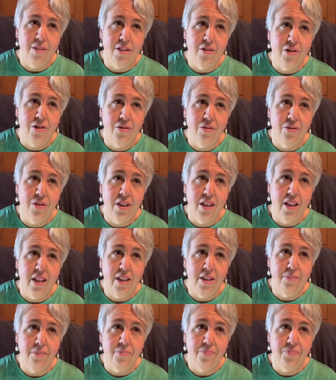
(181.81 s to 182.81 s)
into
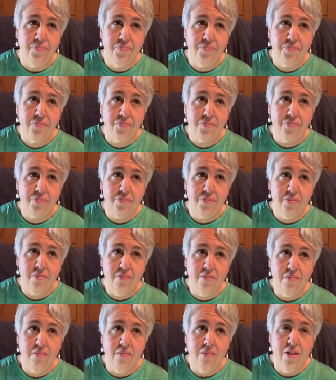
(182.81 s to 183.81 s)
the
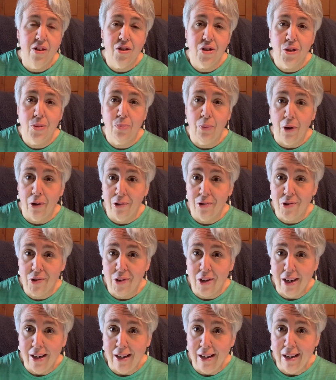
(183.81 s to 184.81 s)
spurtles
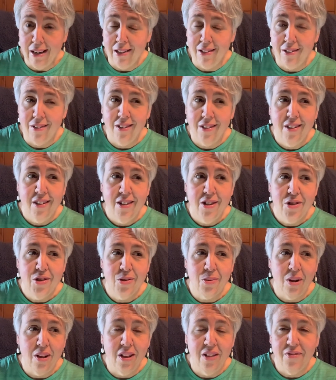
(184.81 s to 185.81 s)
right now.
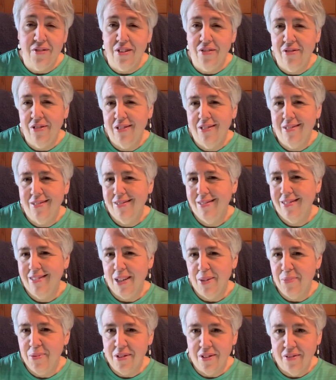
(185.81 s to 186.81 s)
So I love different
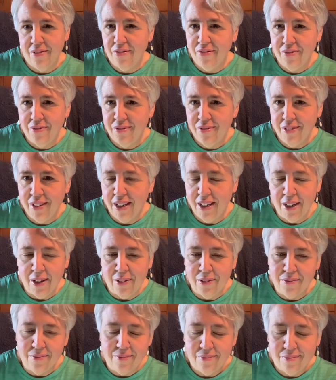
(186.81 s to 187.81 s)
types of, you
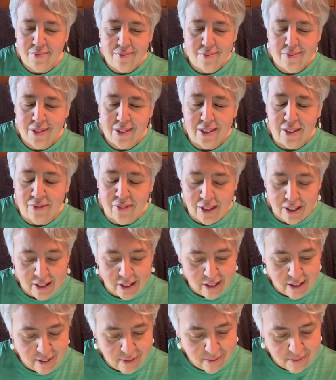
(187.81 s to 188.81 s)
know, stuff like that.